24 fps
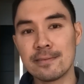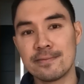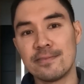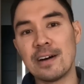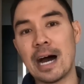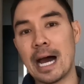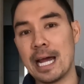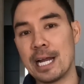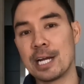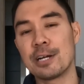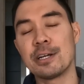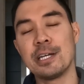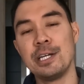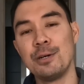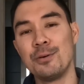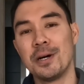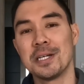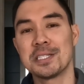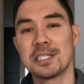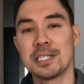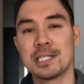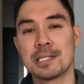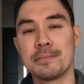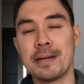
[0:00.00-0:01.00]
fire he
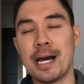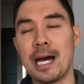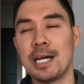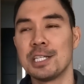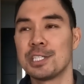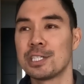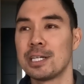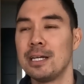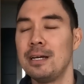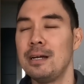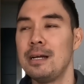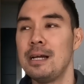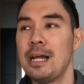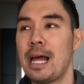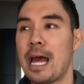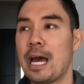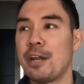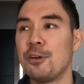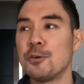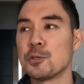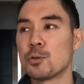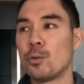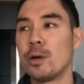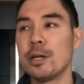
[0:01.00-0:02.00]
was this match. And
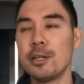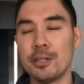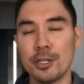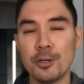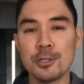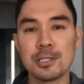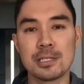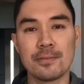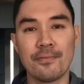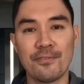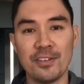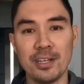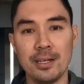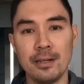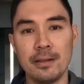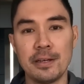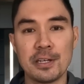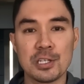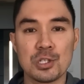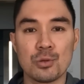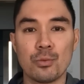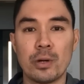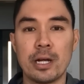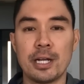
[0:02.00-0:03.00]
it was one of those
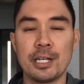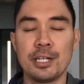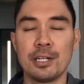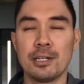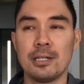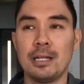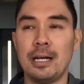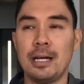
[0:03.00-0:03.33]
feelings where you're